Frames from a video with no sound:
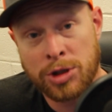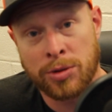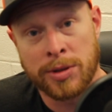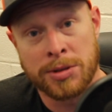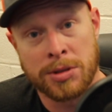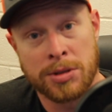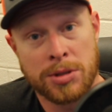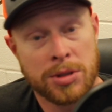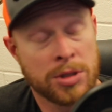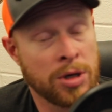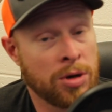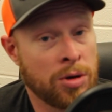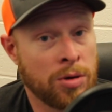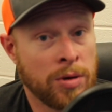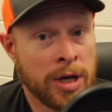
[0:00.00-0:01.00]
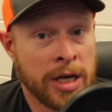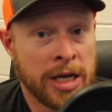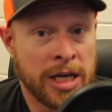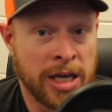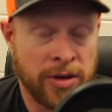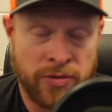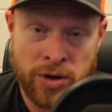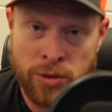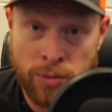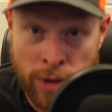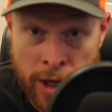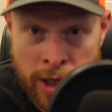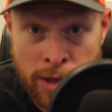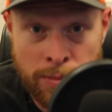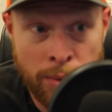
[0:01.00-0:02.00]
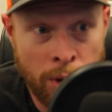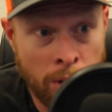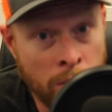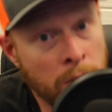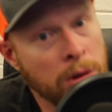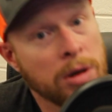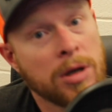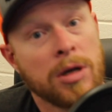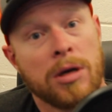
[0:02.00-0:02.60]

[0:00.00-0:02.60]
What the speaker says: choices. So if you're running a bow,